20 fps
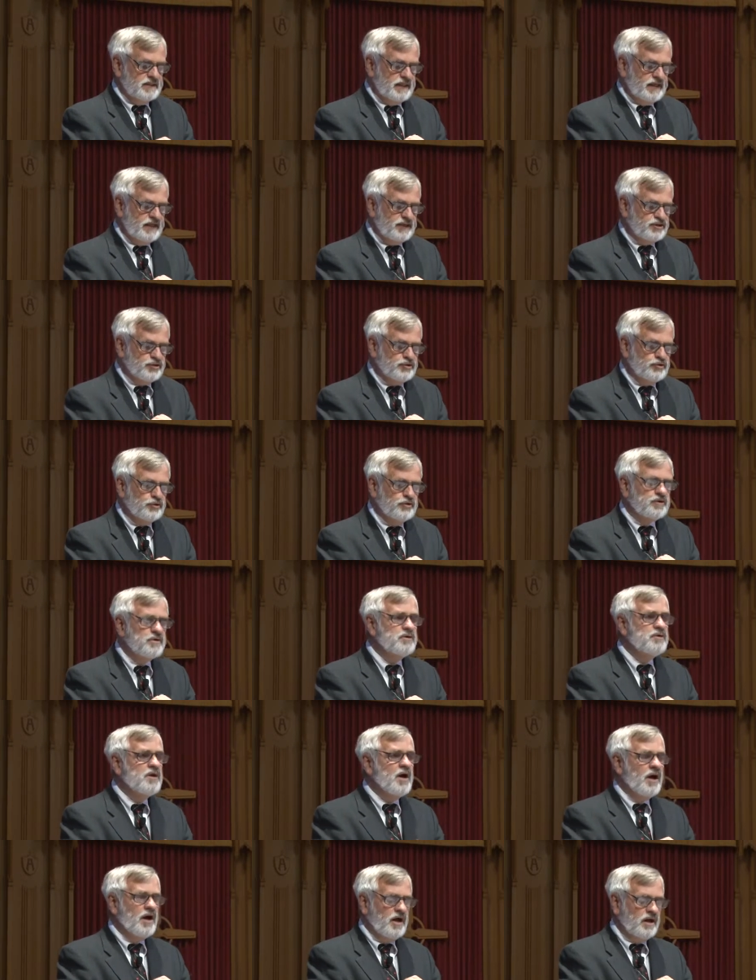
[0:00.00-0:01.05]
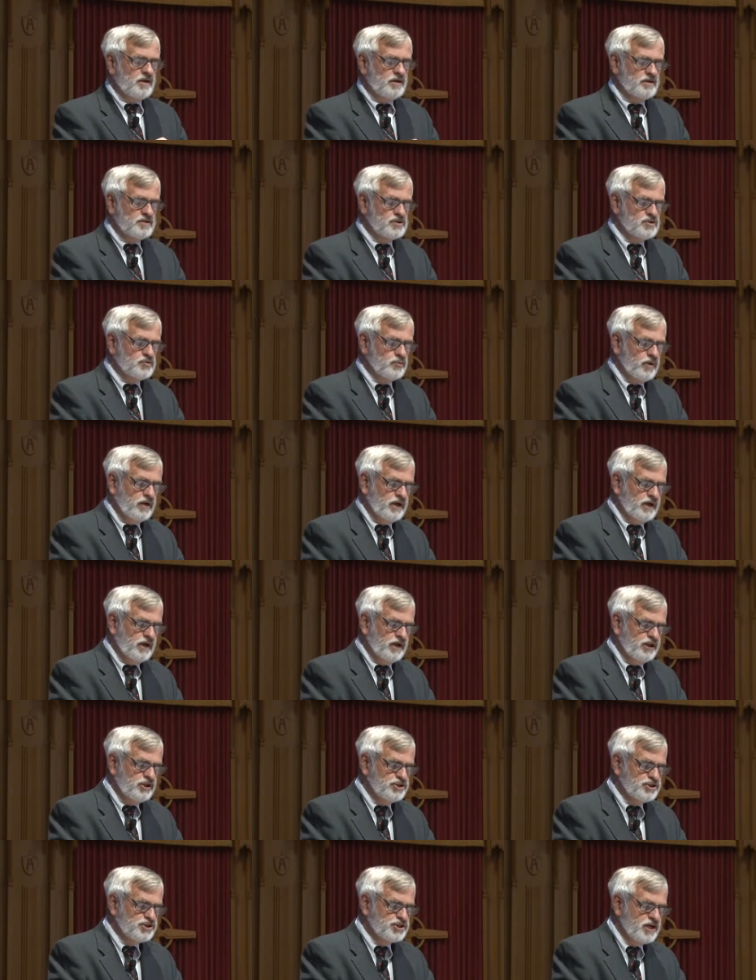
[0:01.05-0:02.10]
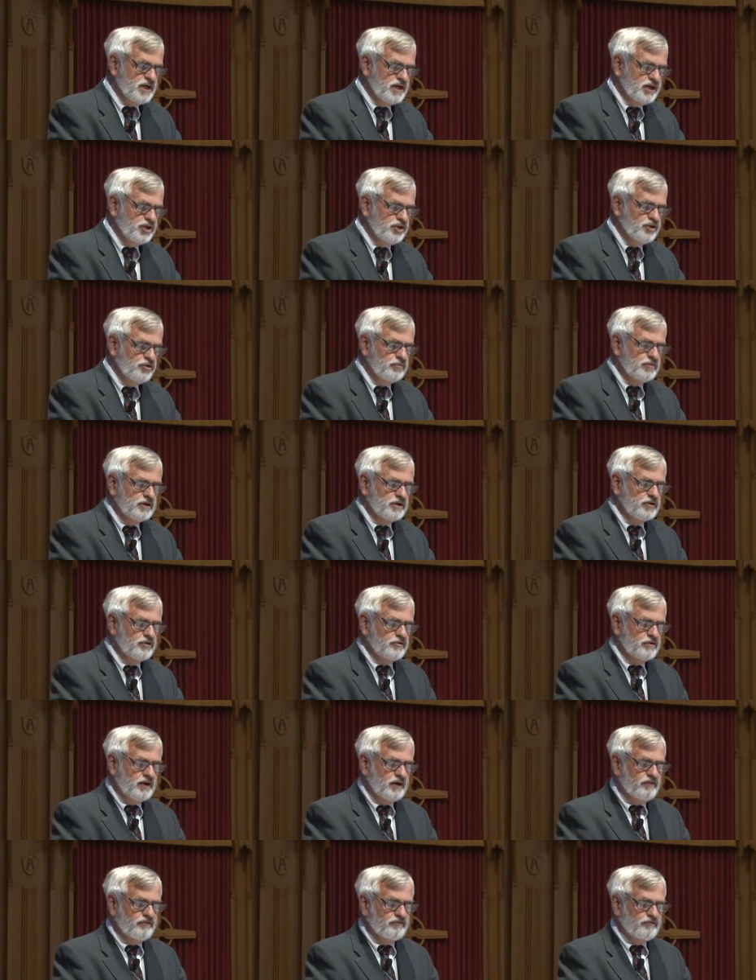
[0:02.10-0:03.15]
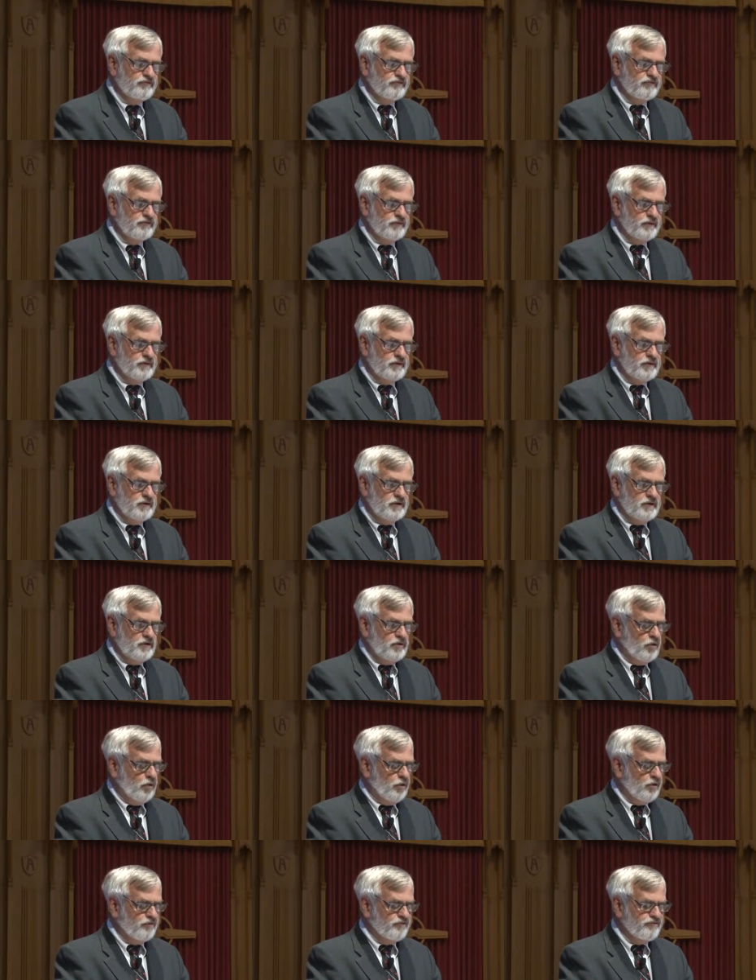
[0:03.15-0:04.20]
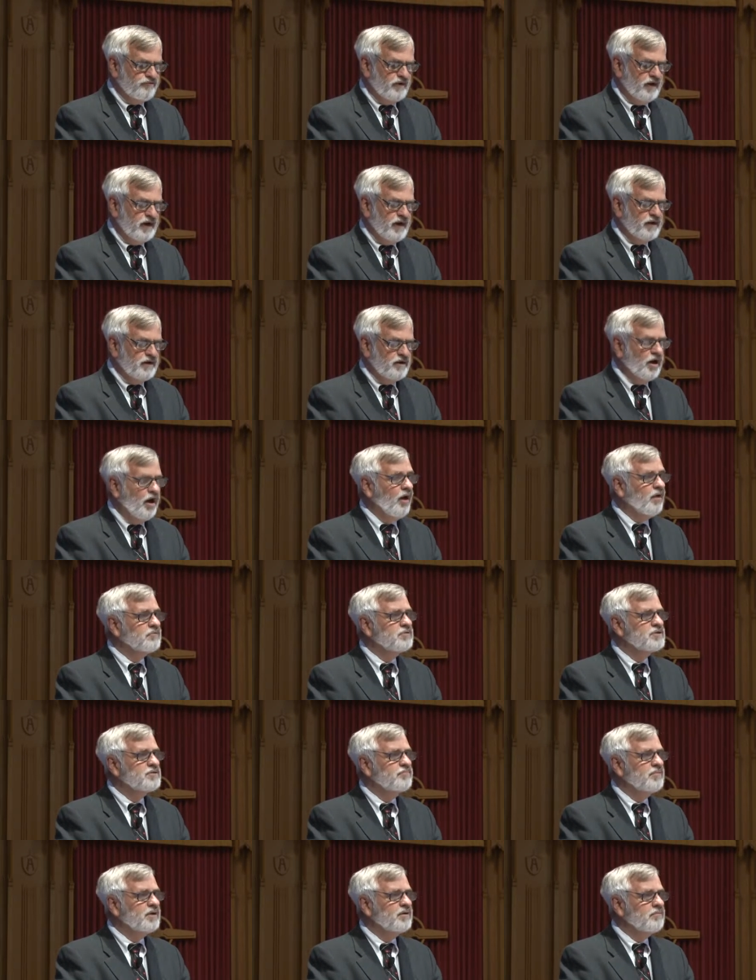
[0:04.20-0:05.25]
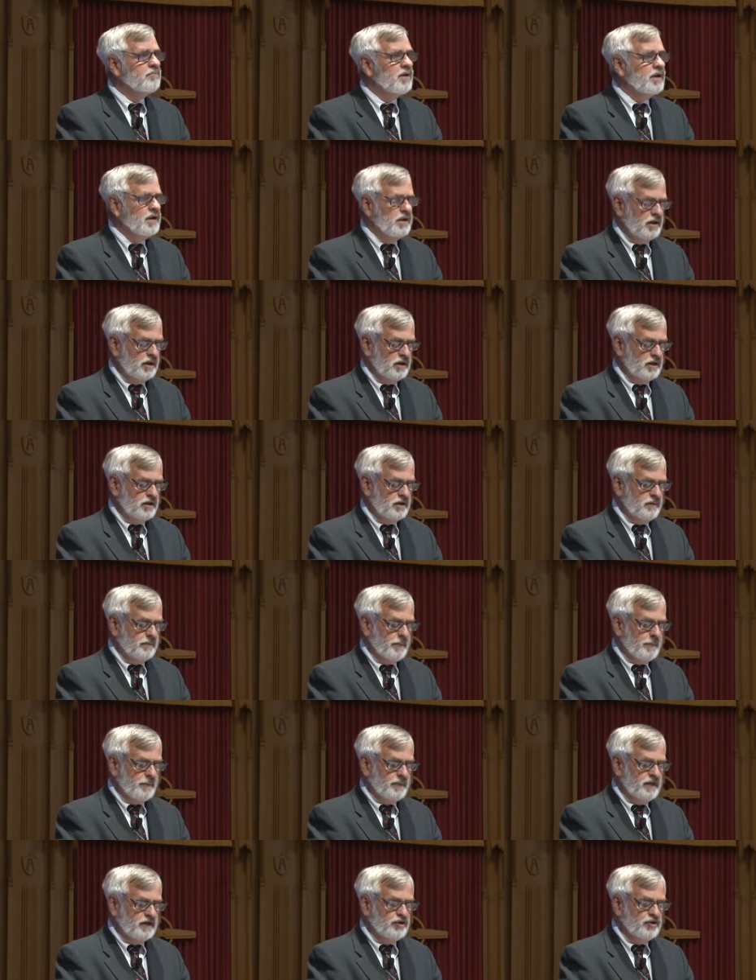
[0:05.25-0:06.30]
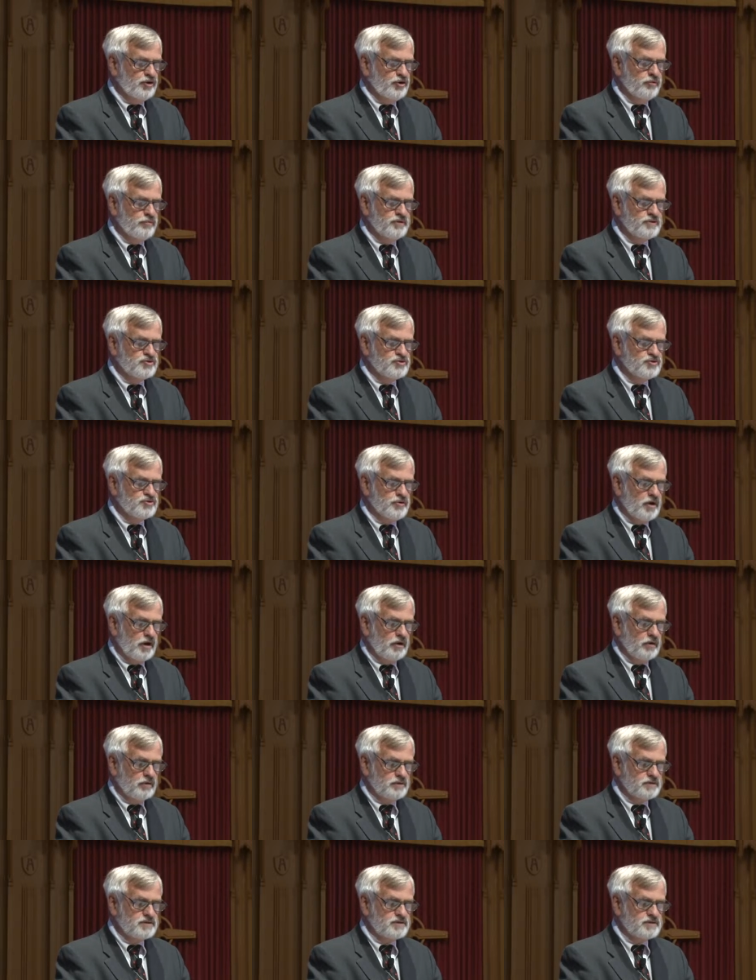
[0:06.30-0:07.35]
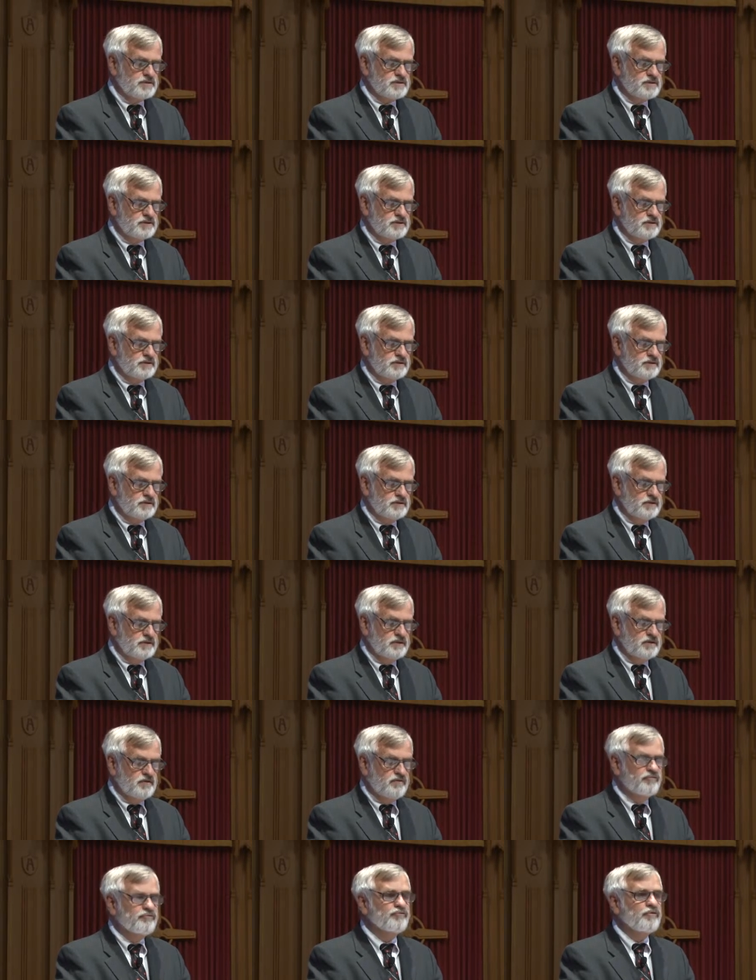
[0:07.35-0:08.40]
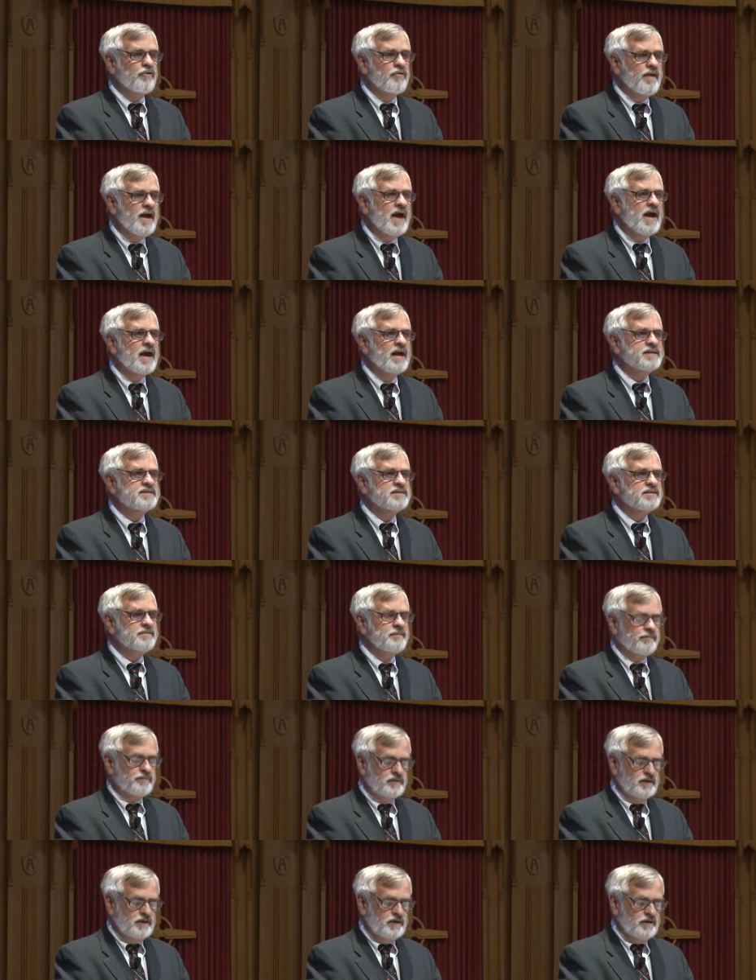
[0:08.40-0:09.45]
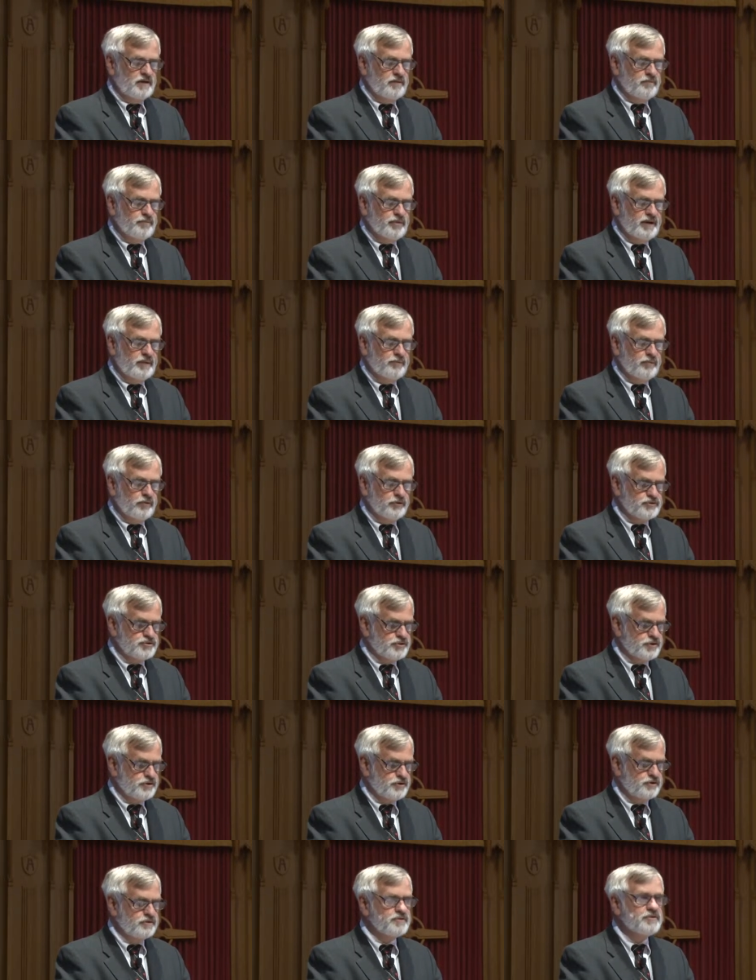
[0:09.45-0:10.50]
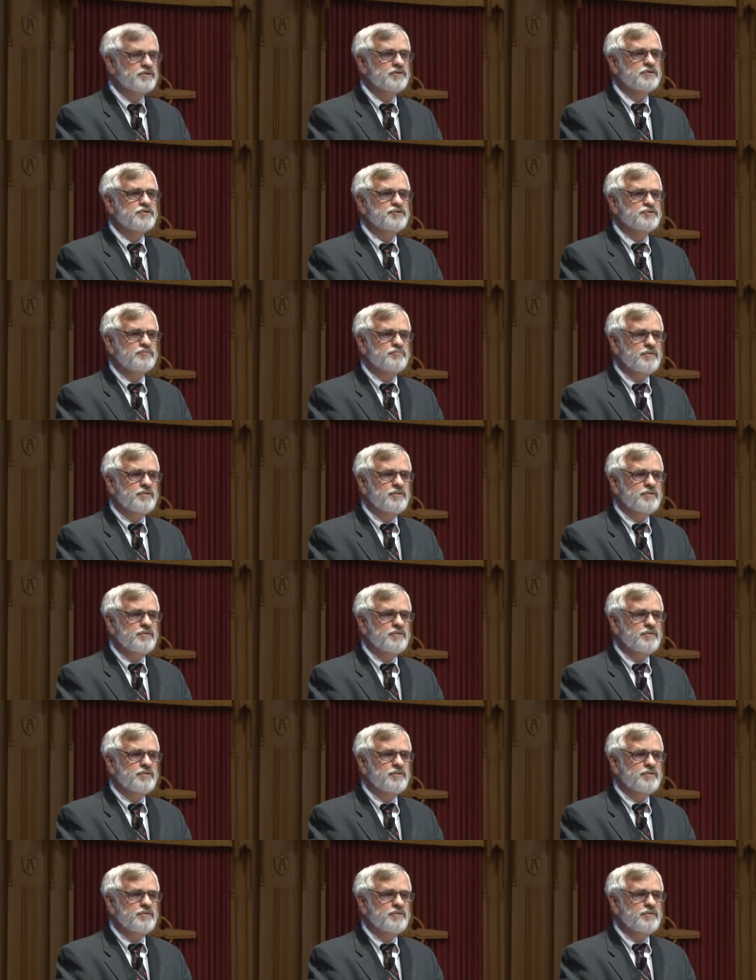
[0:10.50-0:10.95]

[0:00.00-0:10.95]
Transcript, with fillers: it could not assuage human grief or find ultimate meaning in human struggles. For that, people turned to